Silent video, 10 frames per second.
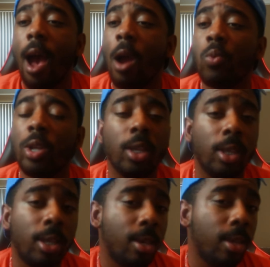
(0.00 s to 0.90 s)
I really
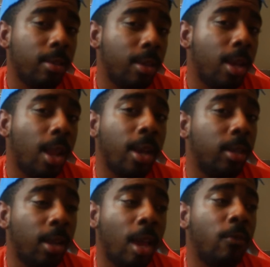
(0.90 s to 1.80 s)
can say,
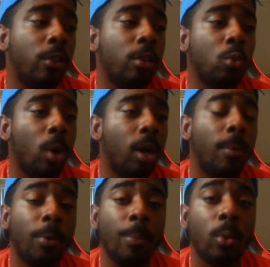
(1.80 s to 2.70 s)
like, Davis is one of
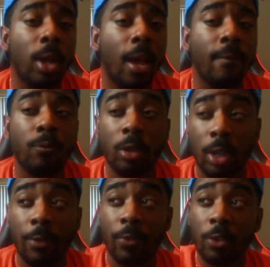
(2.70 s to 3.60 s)
the people that
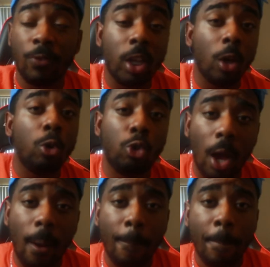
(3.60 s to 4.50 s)
if his video
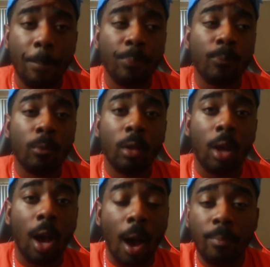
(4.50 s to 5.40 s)
drop,
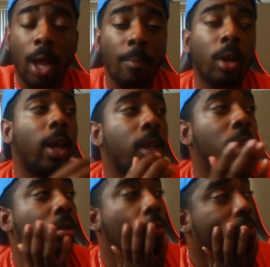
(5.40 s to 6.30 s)
I'm there like
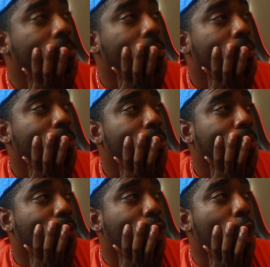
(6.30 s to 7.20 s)
this
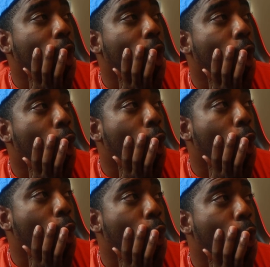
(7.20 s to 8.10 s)
the
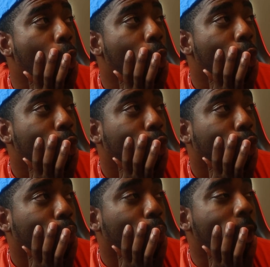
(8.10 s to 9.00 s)
whole
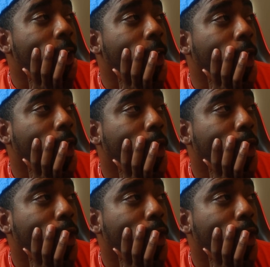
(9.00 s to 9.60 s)
way